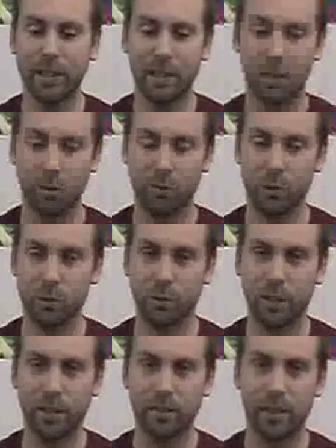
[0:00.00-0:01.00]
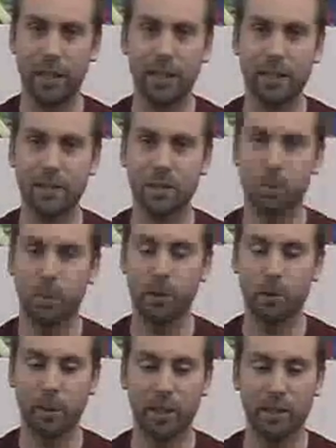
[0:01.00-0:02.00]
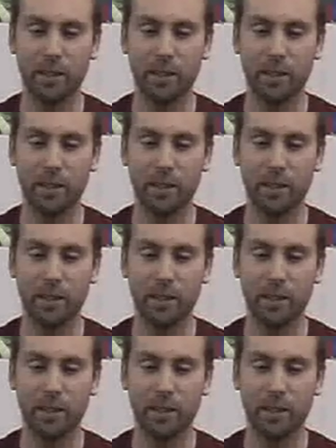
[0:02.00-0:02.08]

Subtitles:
And the first one out of the gate is Spider-Man.